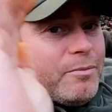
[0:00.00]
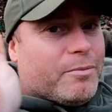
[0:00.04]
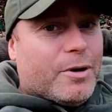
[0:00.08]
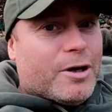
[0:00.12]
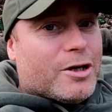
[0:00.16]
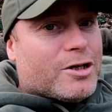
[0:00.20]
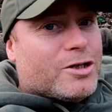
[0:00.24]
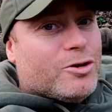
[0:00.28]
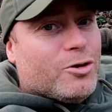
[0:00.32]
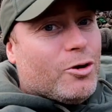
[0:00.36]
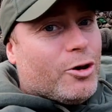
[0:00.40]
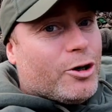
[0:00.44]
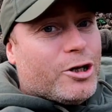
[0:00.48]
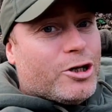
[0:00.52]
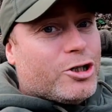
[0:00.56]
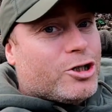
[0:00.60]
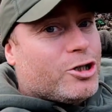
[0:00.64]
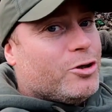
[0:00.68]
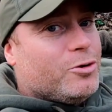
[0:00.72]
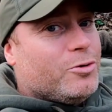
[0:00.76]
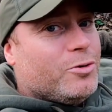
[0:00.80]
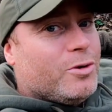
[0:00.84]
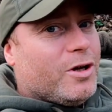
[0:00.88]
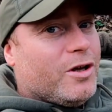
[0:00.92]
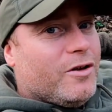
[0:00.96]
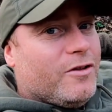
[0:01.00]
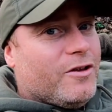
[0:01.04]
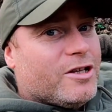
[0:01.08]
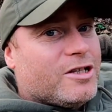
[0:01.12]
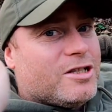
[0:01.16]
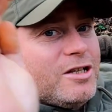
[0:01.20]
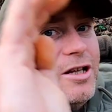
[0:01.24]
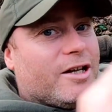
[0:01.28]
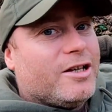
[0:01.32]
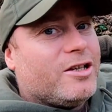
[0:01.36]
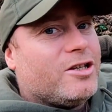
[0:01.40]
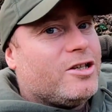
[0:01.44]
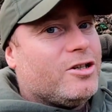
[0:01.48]
But it's not an issue in
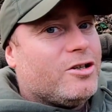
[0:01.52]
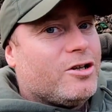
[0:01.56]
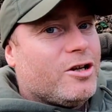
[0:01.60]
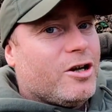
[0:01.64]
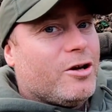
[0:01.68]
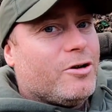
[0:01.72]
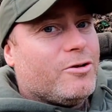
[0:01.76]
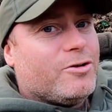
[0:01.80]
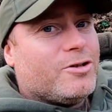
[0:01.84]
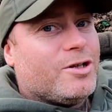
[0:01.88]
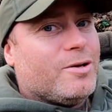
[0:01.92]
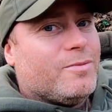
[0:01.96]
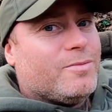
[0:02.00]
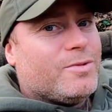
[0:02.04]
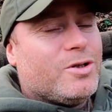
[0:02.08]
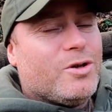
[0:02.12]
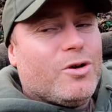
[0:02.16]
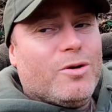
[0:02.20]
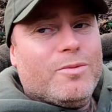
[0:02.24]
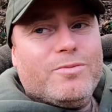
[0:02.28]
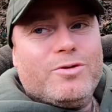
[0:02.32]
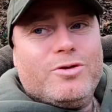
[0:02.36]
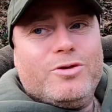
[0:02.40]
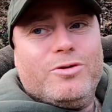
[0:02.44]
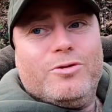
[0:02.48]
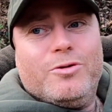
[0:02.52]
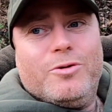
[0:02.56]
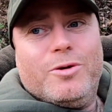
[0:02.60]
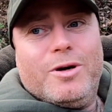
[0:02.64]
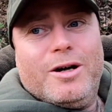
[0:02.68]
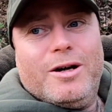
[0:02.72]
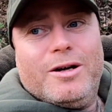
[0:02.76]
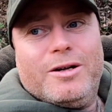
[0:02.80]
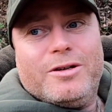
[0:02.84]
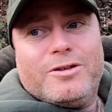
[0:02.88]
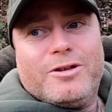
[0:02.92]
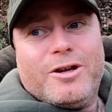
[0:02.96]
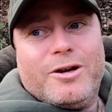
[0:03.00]
this lake. You know, sometimes you
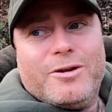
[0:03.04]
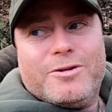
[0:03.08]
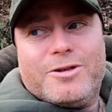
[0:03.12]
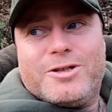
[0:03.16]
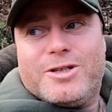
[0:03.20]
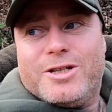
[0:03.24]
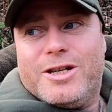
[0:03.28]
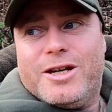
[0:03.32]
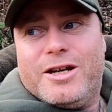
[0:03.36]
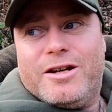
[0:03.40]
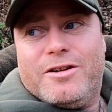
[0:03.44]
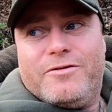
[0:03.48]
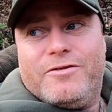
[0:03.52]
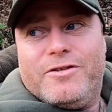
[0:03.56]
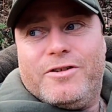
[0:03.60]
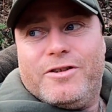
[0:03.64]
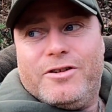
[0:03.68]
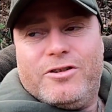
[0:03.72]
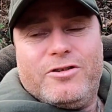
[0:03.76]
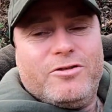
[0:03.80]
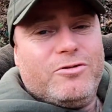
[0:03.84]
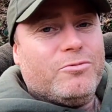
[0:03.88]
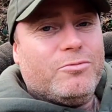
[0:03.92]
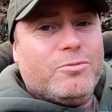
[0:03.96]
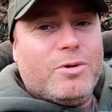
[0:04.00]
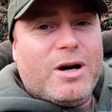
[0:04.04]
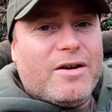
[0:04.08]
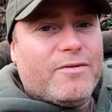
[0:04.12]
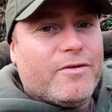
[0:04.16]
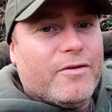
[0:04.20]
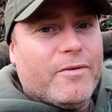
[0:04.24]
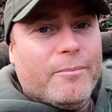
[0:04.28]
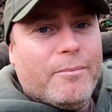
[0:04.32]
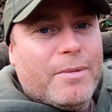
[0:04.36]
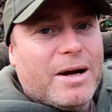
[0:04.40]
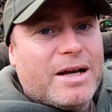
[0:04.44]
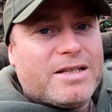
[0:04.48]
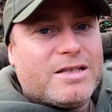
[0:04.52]
don't see anything and you have
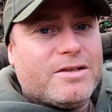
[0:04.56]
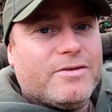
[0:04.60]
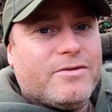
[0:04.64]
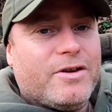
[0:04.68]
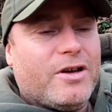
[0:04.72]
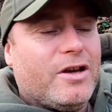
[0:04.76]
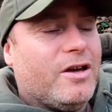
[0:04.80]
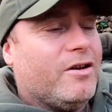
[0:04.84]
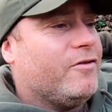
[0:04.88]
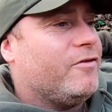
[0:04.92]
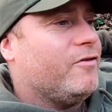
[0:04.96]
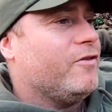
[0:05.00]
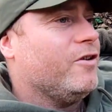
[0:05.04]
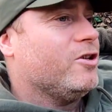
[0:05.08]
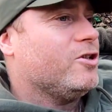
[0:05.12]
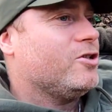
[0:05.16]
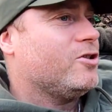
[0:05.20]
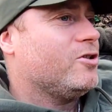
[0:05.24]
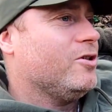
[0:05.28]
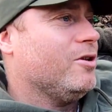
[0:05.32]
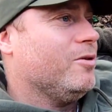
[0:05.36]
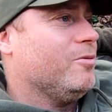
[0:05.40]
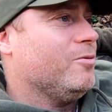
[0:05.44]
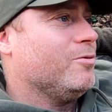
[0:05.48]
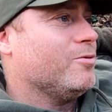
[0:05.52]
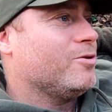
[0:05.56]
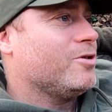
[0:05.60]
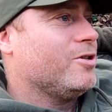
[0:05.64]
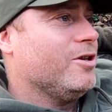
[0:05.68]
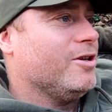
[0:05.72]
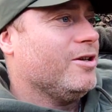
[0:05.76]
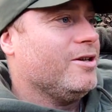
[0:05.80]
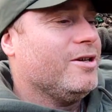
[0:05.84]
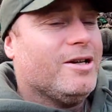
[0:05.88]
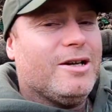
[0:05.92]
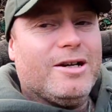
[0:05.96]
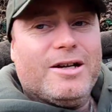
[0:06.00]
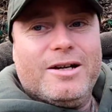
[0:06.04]
a massive hit of fish, so we'll
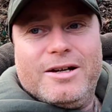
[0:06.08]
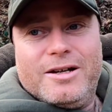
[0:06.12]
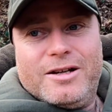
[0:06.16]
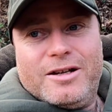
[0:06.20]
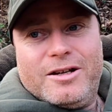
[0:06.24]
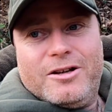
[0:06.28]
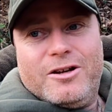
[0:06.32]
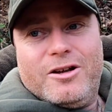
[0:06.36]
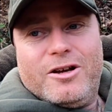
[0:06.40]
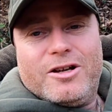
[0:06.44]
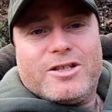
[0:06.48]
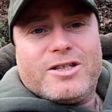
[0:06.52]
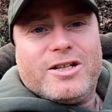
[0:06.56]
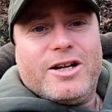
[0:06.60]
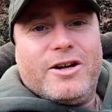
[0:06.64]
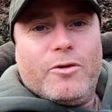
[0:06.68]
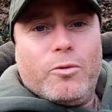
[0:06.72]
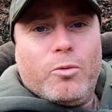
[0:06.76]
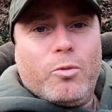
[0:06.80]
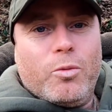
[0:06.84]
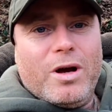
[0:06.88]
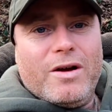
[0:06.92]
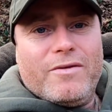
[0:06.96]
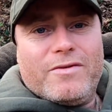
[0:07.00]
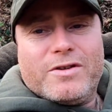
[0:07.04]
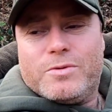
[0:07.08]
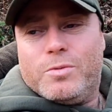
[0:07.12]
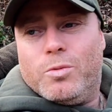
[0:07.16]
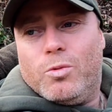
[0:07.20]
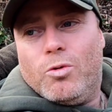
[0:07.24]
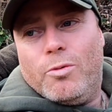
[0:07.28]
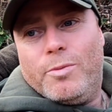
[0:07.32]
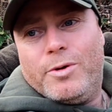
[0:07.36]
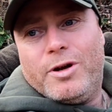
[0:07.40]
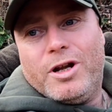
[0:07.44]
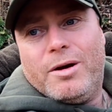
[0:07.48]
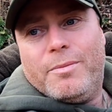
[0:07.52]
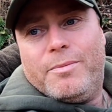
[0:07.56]
see. Like I say, the weather's
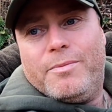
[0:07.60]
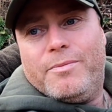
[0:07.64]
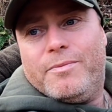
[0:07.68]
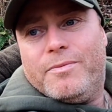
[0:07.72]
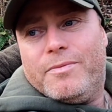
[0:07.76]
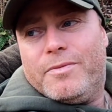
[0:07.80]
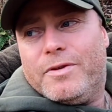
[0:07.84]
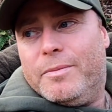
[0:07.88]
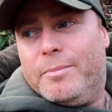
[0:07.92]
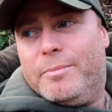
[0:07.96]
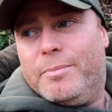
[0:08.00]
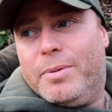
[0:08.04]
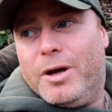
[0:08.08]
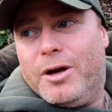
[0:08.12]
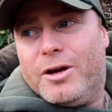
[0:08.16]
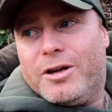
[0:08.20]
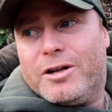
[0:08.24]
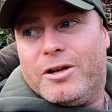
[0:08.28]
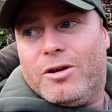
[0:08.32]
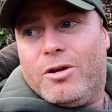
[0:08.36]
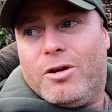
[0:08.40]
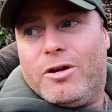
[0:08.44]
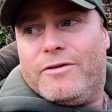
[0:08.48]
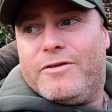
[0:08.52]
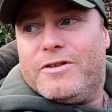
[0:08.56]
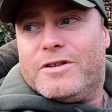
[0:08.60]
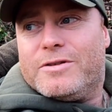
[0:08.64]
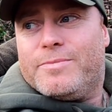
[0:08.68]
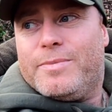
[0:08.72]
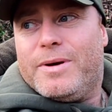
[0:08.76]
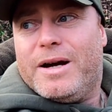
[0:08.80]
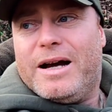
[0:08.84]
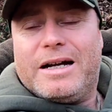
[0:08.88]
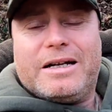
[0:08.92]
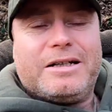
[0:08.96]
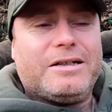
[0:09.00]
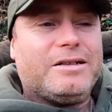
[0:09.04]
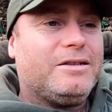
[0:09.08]
warming up, the bird life is
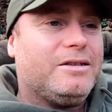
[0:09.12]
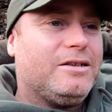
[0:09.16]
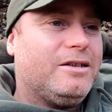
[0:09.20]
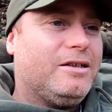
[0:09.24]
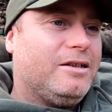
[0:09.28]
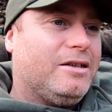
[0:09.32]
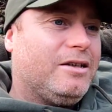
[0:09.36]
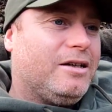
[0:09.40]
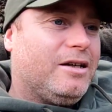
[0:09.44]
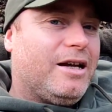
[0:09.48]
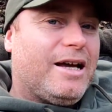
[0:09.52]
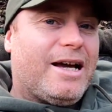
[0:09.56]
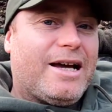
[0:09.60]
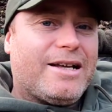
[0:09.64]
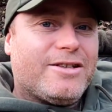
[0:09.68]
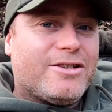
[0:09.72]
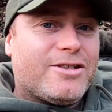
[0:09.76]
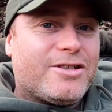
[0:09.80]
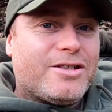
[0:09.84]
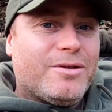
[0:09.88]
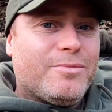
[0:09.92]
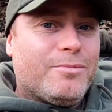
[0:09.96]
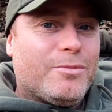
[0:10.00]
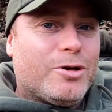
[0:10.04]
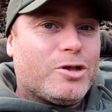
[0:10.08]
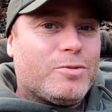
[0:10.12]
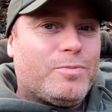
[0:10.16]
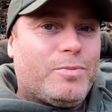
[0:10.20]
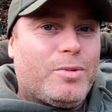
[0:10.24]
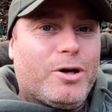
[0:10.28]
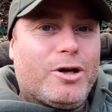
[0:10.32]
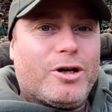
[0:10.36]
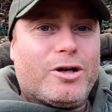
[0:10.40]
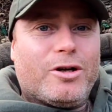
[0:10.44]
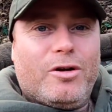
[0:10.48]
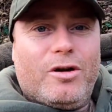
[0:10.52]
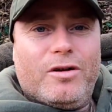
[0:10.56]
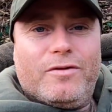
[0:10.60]
back. Hadn't seen much
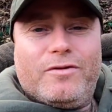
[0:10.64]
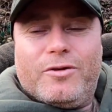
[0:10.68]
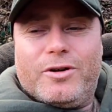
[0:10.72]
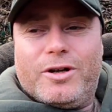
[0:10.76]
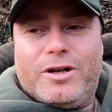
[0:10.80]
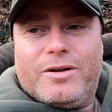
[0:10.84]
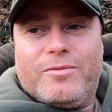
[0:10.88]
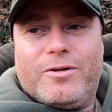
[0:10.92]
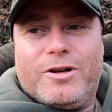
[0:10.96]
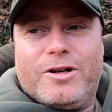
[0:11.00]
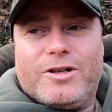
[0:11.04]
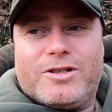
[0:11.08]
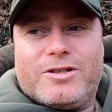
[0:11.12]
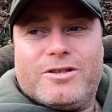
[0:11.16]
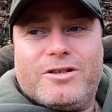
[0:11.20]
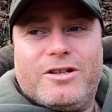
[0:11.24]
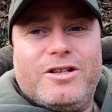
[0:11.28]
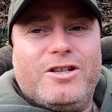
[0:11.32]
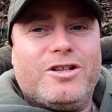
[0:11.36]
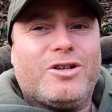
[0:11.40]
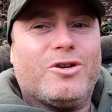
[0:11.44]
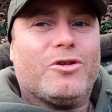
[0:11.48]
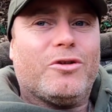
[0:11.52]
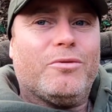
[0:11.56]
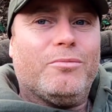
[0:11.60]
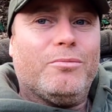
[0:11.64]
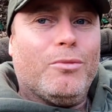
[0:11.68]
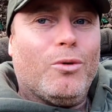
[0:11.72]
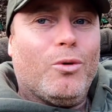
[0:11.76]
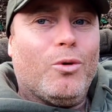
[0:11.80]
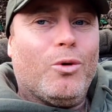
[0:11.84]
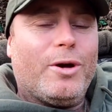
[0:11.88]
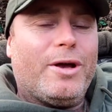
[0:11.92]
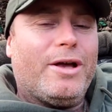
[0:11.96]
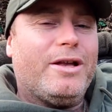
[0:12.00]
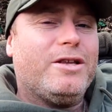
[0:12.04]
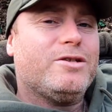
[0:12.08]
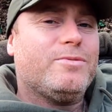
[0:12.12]
bird life on here recently. You've got the
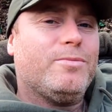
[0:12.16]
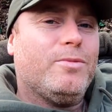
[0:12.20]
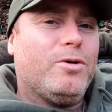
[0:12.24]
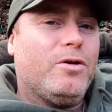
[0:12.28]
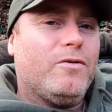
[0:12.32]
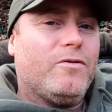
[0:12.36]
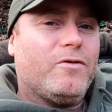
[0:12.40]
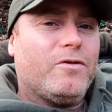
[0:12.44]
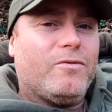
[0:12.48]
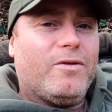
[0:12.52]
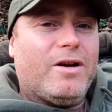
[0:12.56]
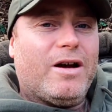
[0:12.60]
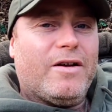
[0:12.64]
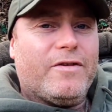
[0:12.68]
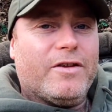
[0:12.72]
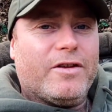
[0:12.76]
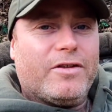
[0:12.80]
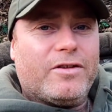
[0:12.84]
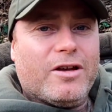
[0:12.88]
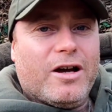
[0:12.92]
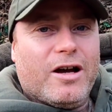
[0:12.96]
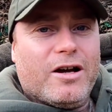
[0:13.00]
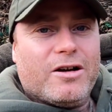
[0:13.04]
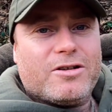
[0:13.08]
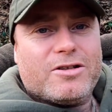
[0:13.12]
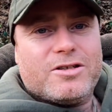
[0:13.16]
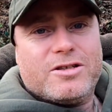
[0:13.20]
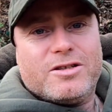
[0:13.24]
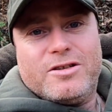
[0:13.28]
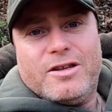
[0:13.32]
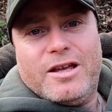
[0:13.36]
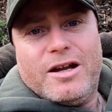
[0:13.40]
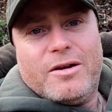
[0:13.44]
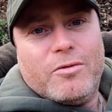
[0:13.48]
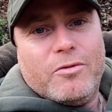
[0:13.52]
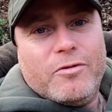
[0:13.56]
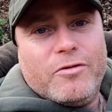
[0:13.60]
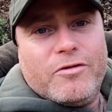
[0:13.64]
moorhens moving around, the ducks,
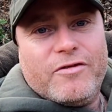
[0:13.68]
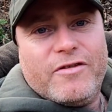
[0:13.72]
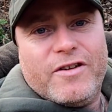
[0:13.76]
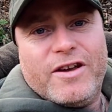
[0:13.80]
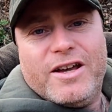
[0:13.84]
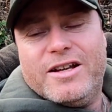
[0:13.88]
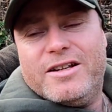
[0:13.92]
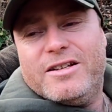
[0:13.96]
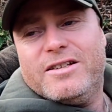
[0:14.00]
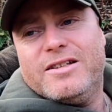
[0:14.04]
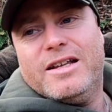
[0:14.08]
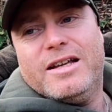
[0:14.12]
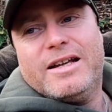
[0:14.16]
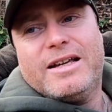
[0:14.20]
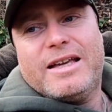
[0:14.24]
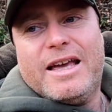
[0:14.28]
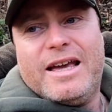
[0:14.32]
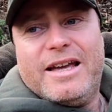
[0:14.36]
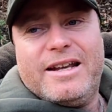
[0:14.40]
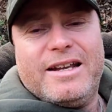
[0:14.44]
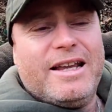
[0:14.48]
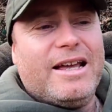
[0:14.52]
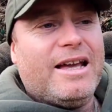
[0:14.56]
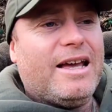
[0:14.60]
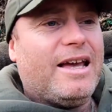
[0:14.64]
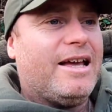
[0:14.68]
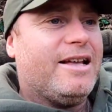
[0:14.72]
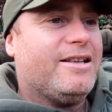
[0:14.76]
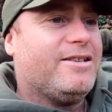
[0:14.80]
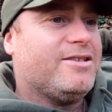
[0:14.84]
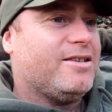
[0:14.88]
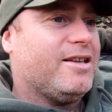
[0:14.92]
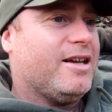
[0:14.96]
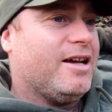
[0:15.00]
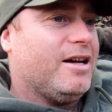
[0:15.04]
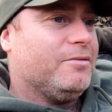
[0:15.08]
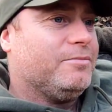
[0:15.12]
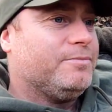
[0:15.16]
they're all feeding, they're getting their
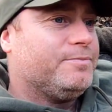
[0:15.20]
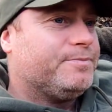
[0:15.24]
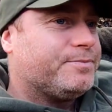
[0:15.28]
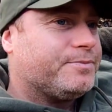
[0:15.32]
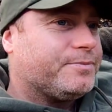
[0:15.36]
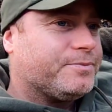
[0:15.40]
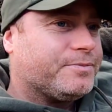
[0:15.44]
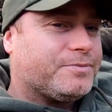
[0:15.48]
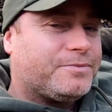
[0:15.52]
heads down.